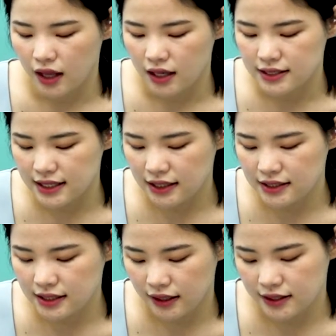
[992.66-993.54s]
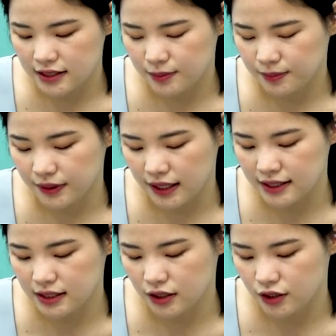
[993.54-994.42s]
Celsius
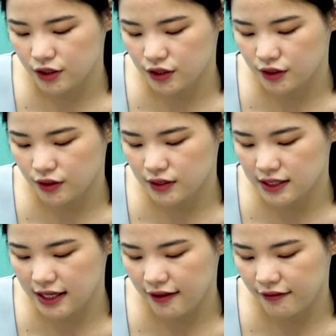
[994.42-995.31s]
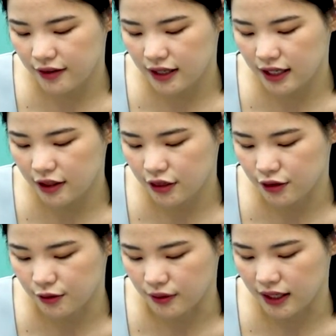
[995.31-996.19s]
plus
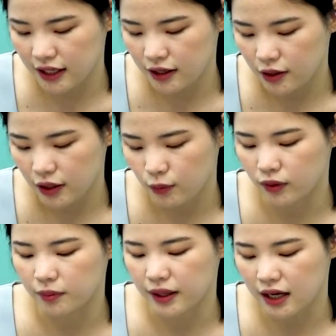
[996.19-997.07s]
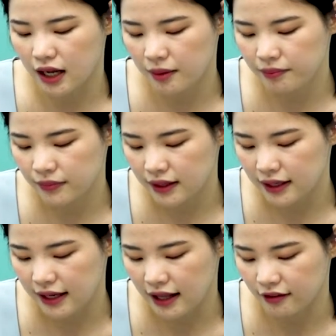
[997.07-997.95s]
273 will become
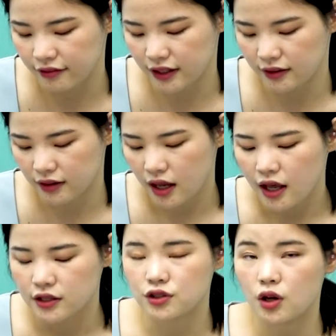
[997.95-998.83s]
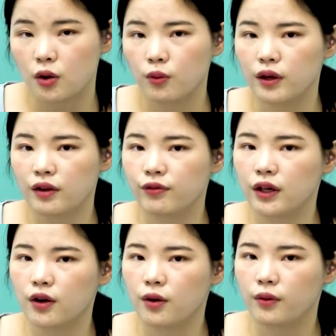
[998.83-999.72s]
Kelvin. So if we
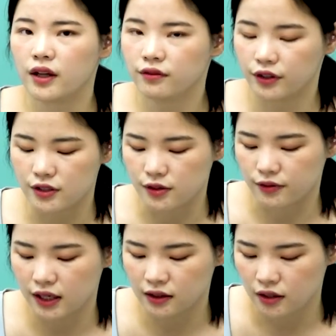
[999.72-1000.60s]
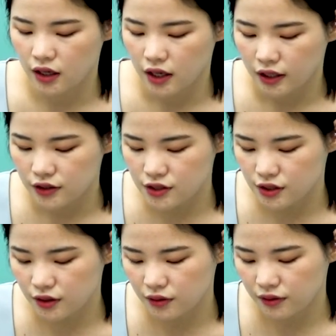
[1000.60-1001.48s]
go inverse of that,
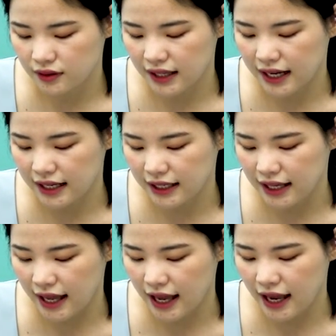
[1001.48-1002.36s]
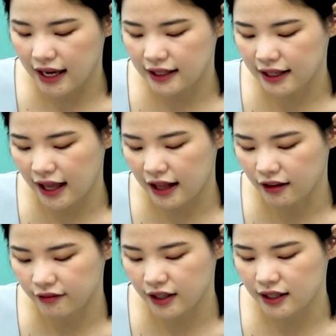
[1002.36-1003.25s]
298
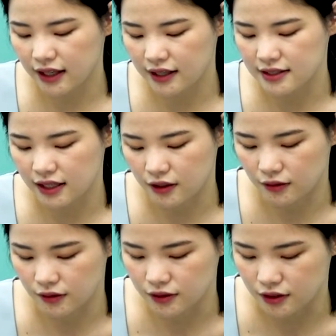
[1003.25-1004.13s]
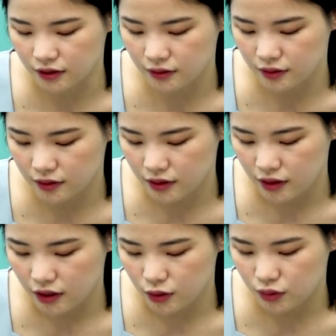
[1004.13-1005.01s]
Kelvin is equal to
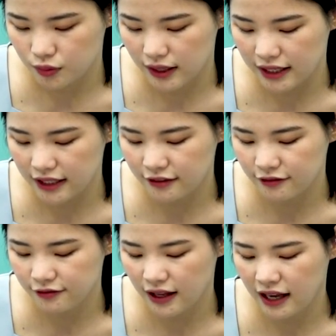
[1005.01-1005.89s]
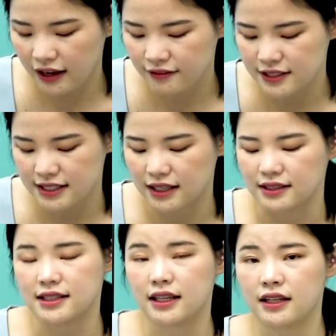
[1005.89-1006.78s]
25
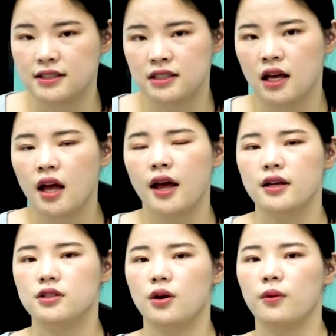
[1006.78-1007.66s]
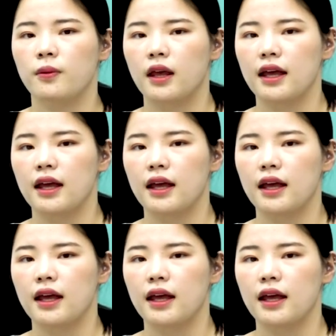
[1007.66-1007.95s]
Celsius. So